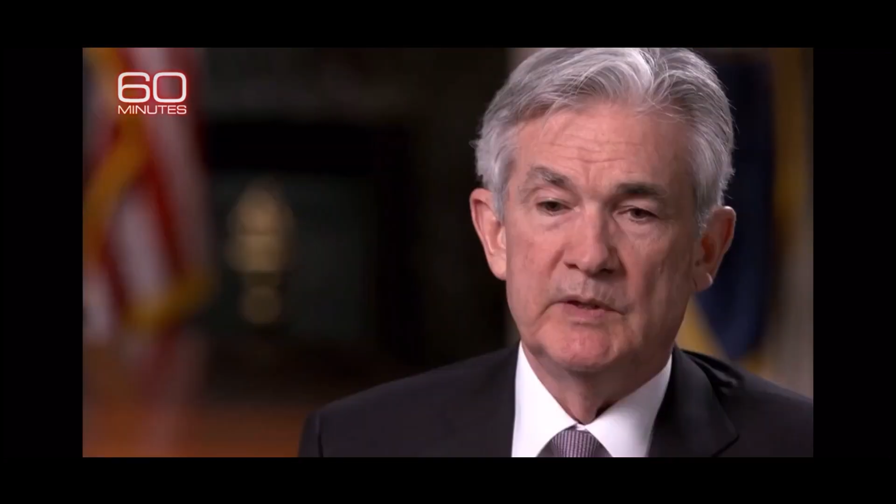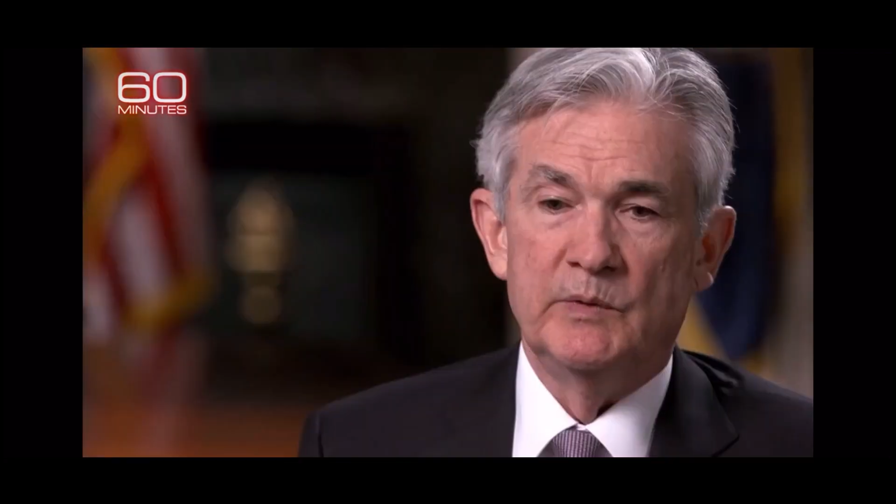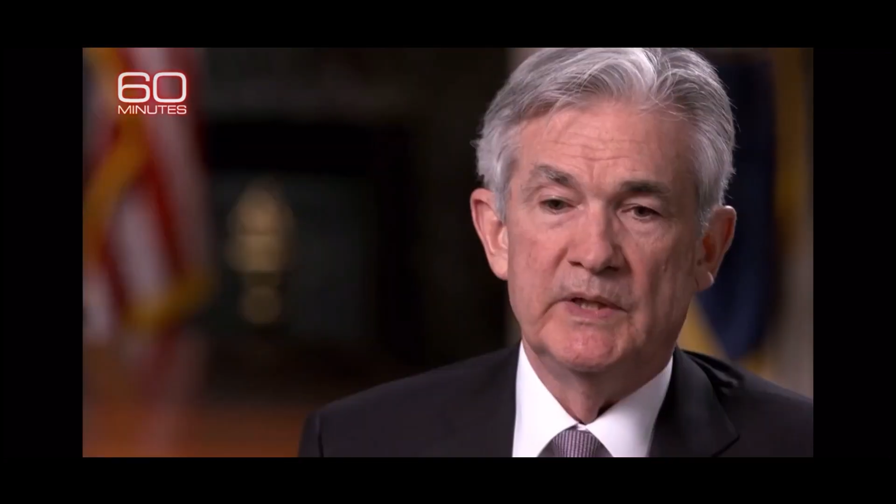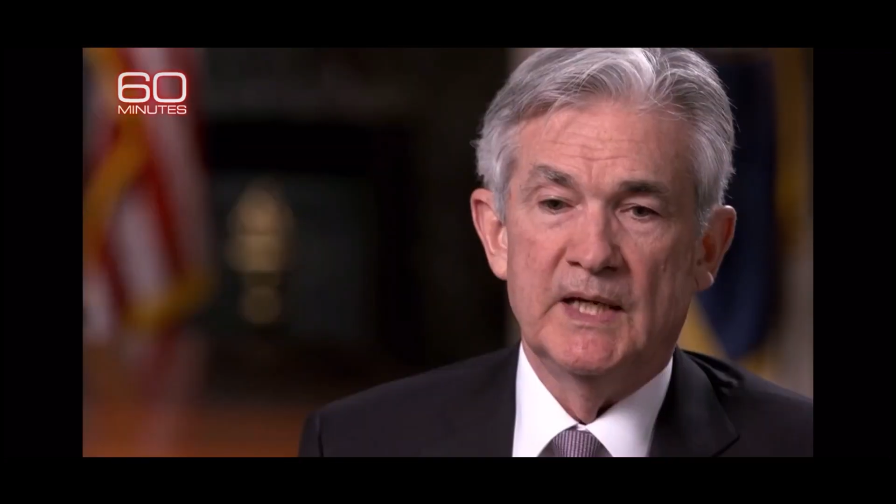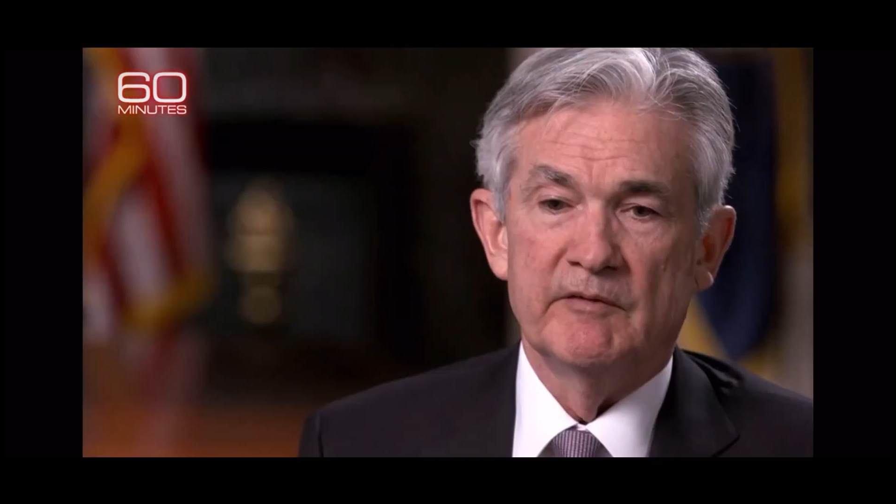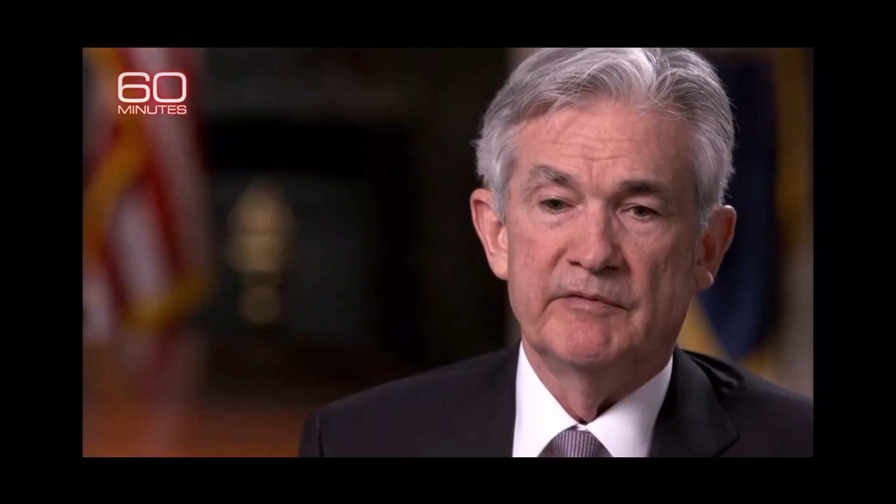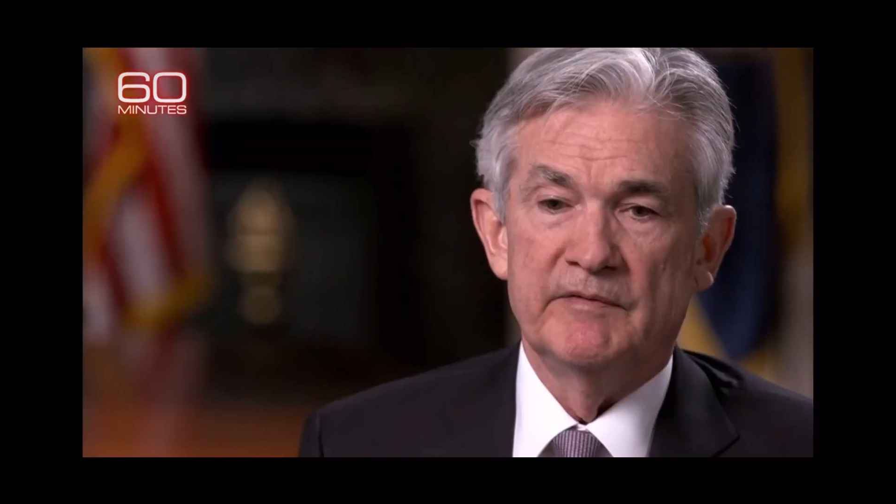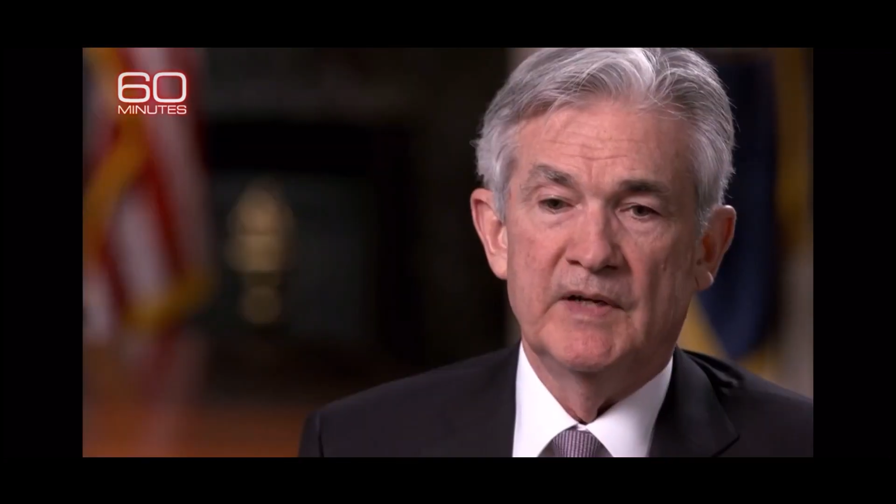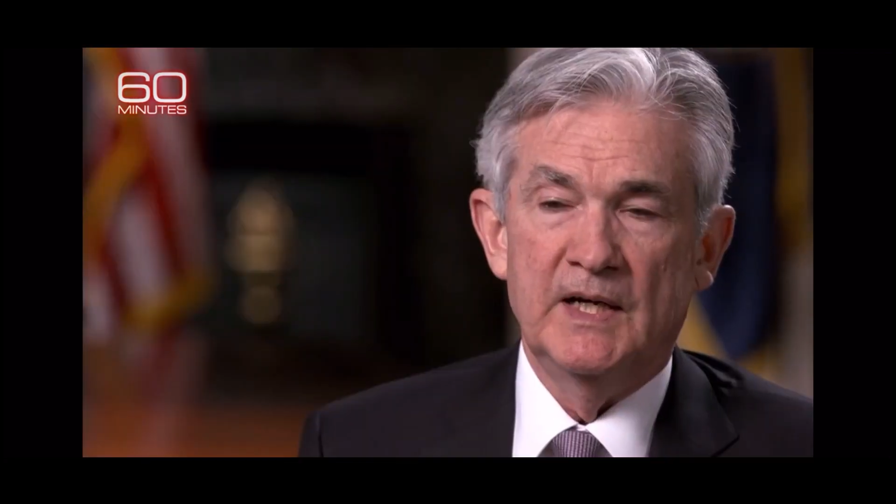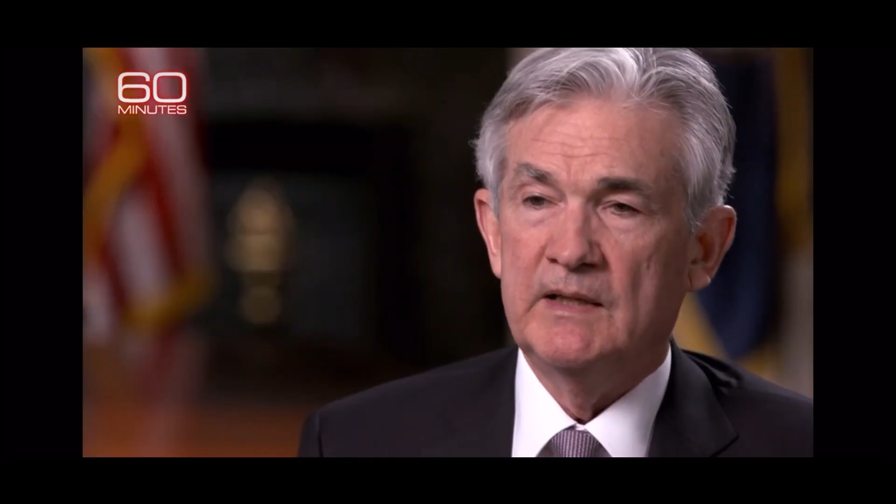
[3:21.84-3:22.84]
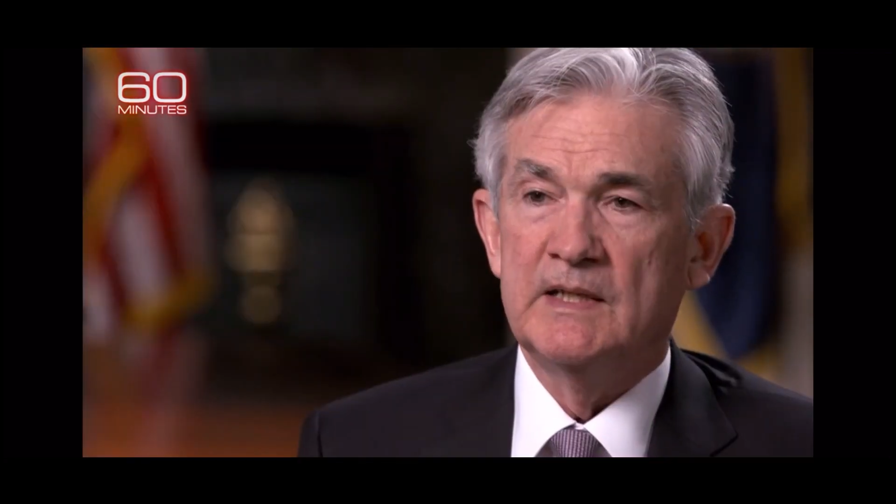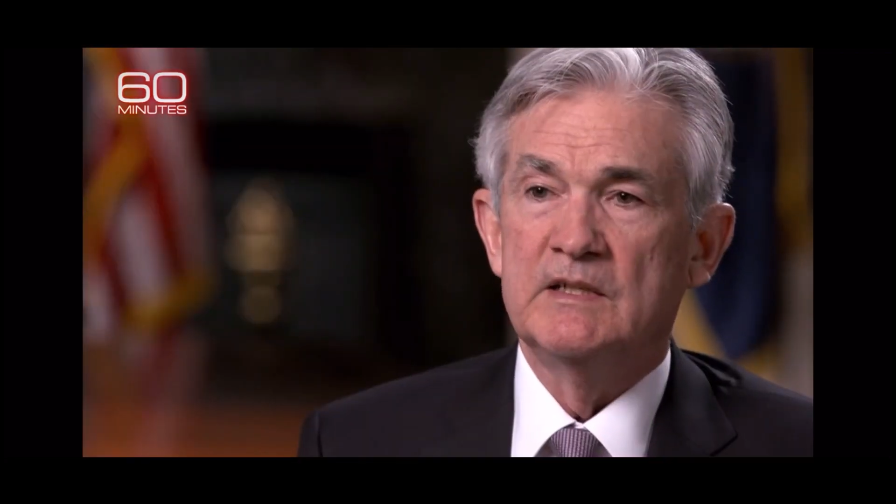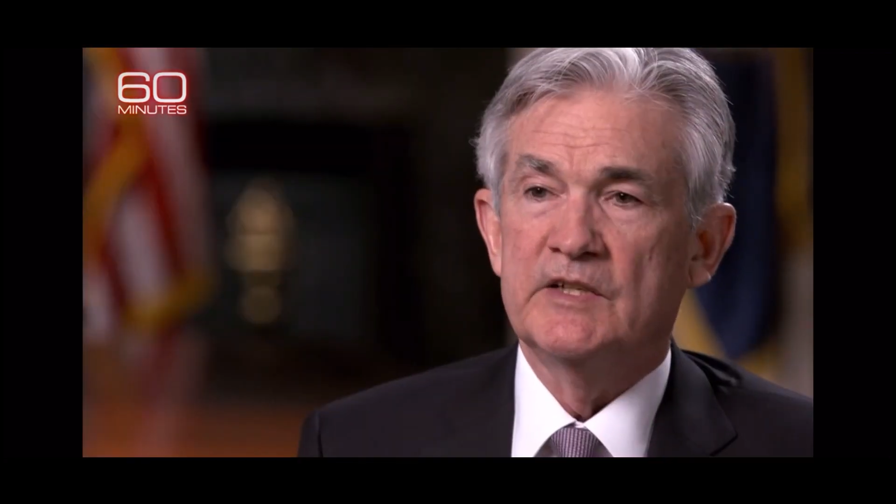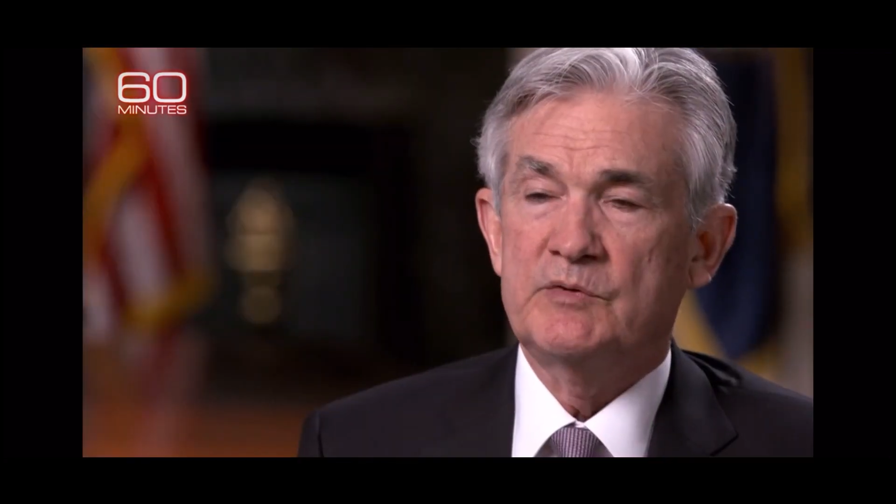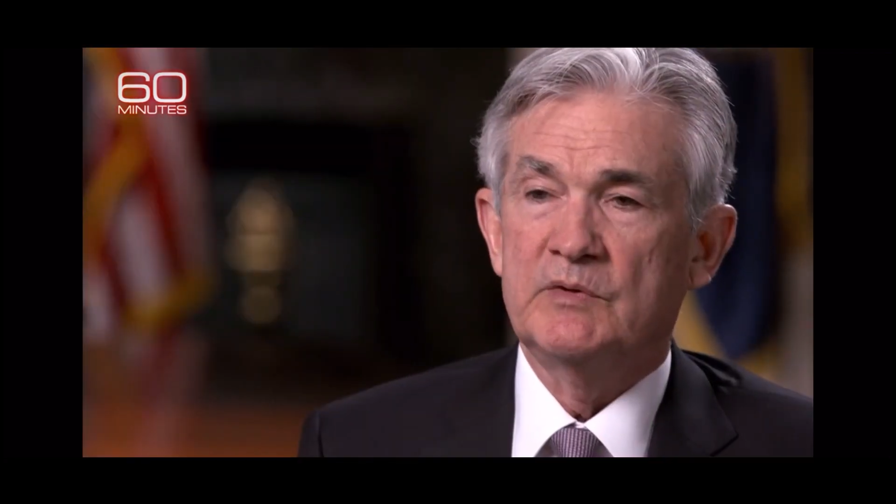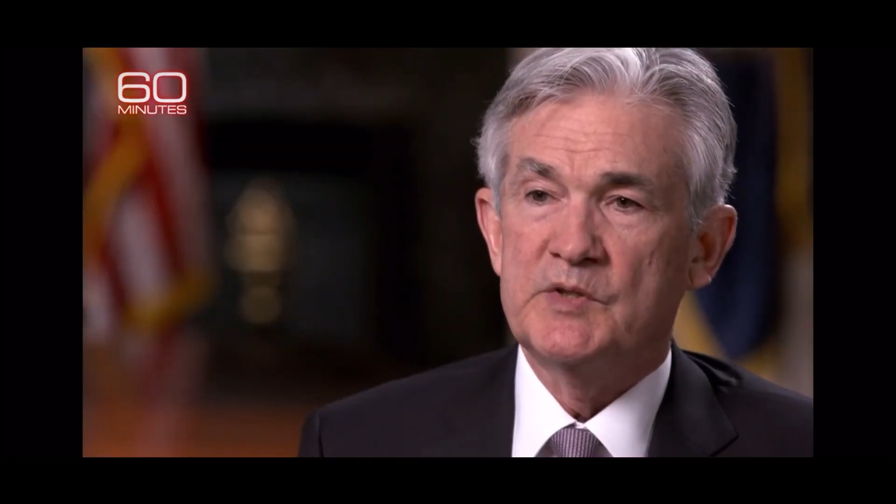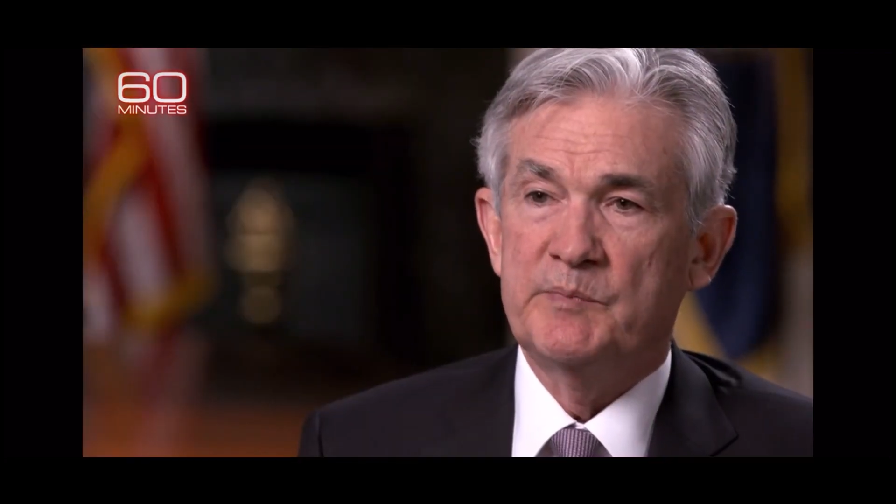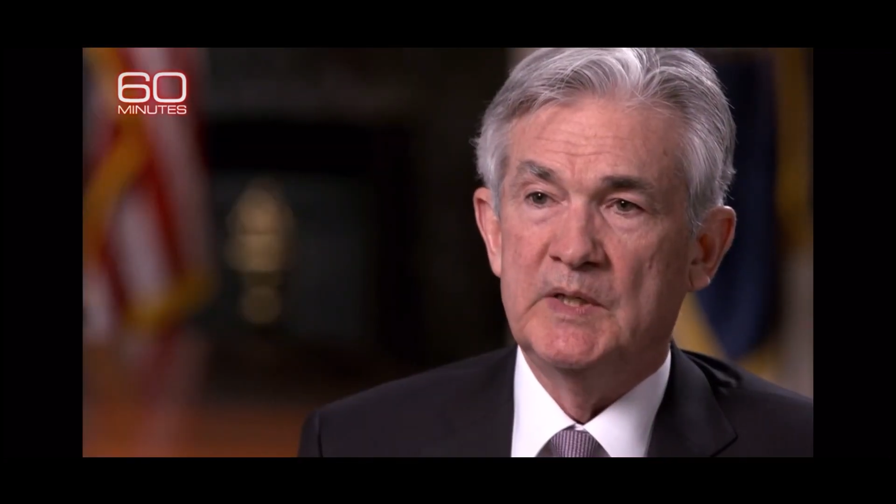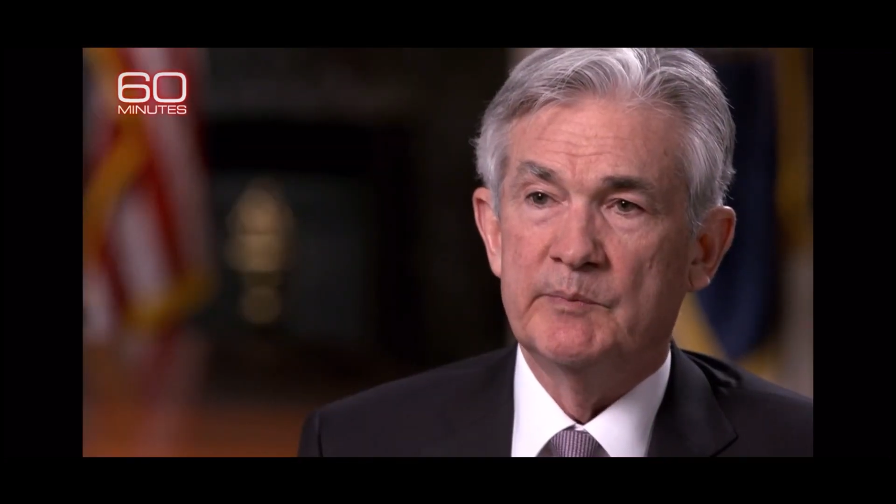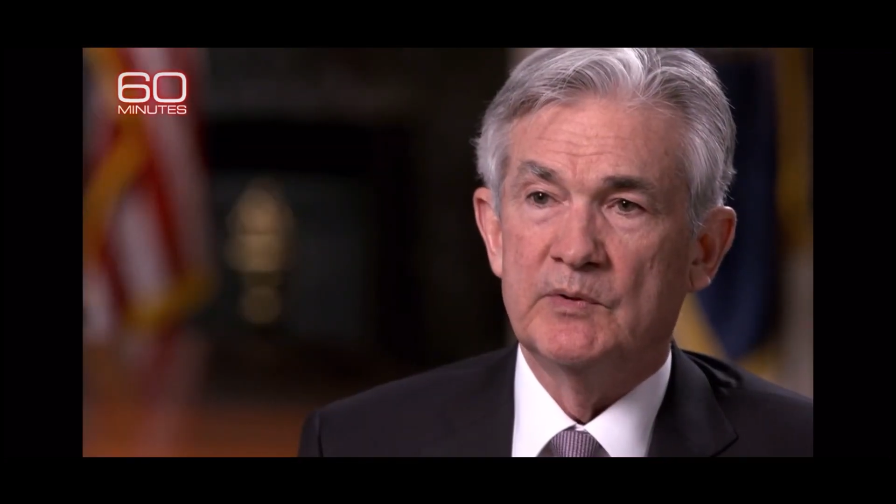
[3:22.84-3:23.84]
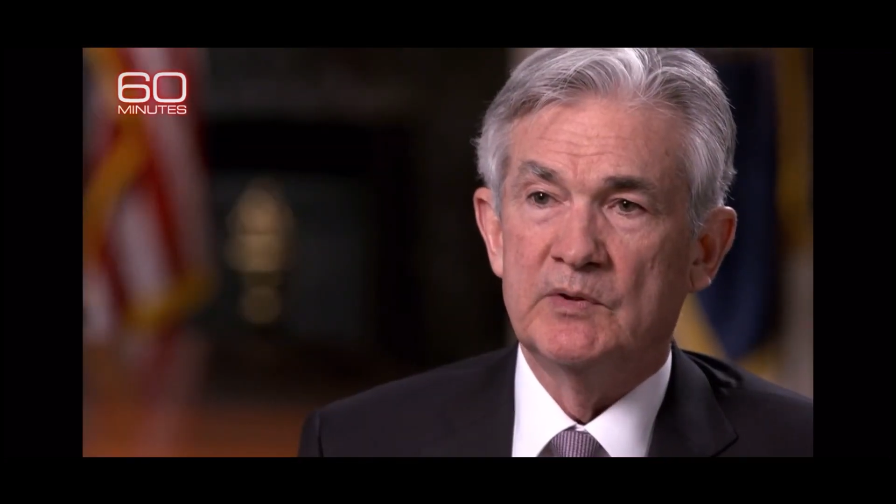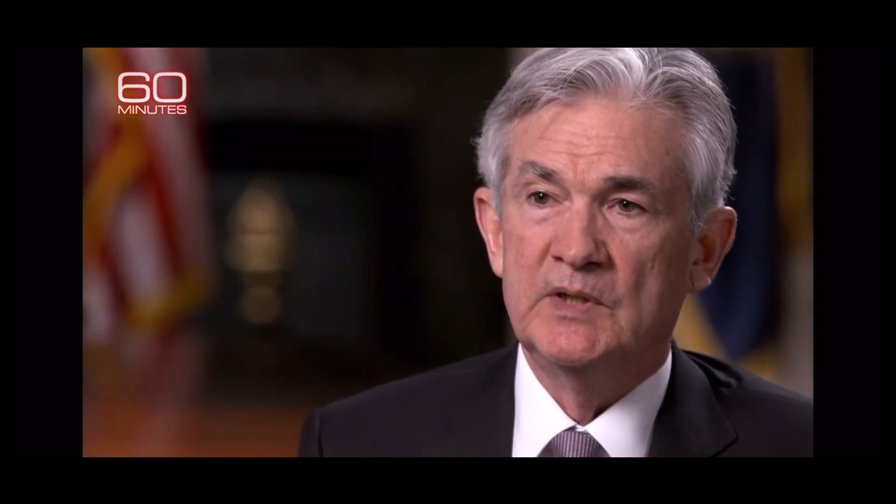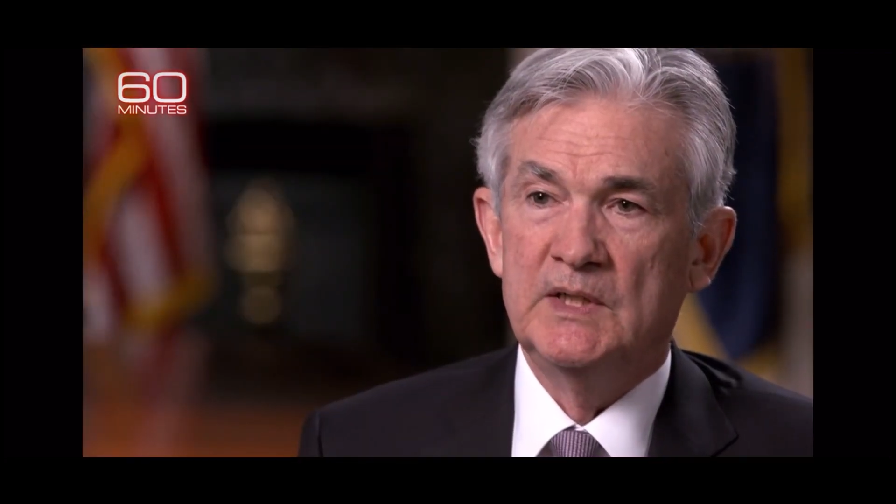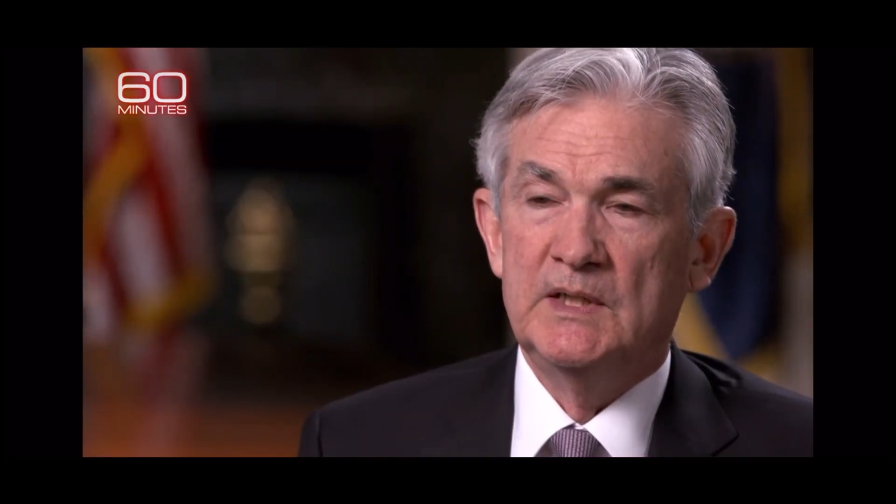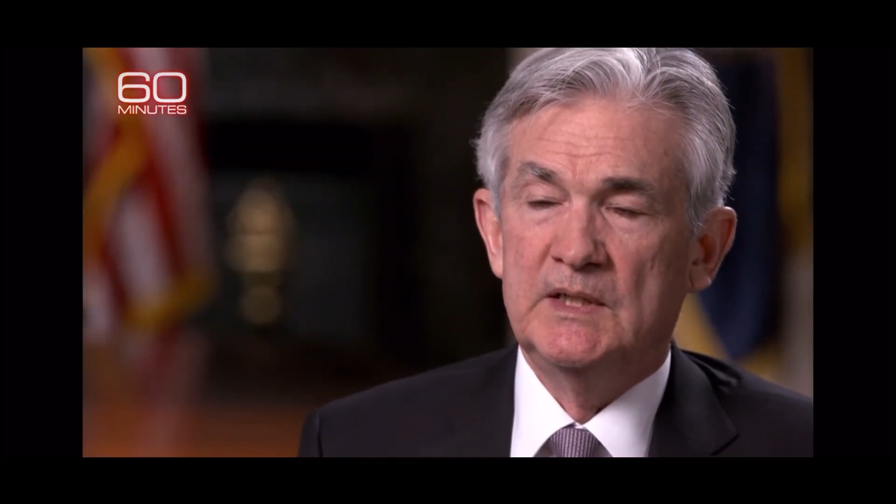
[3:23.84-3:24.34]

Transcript: We have highly industrious people.